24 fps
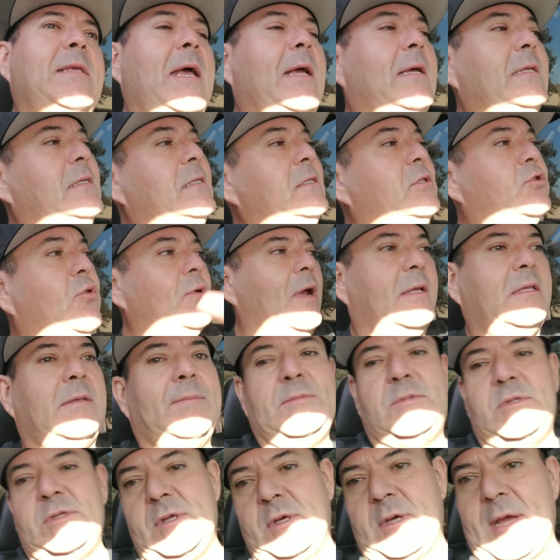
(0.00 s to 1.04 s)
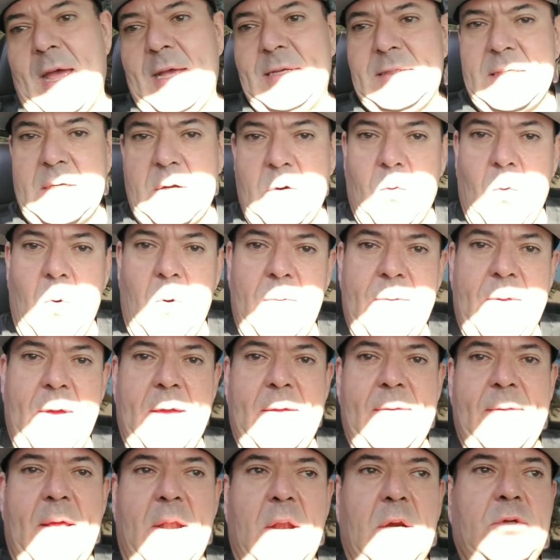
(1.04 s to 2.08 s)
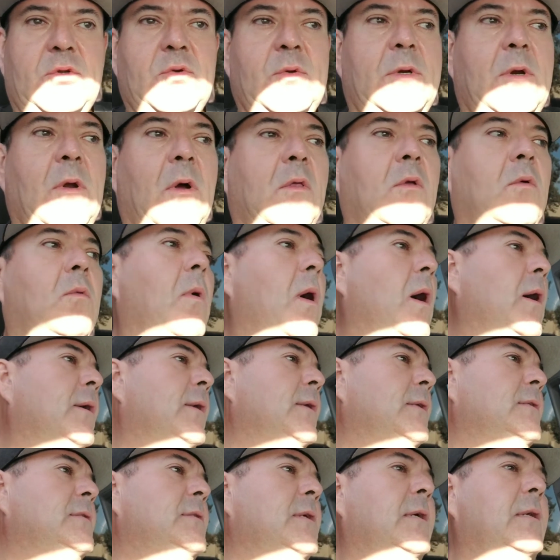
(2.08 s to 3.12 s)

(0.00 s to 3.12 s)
I can just direct them to the guys that are that, that are doing all the walk-ins.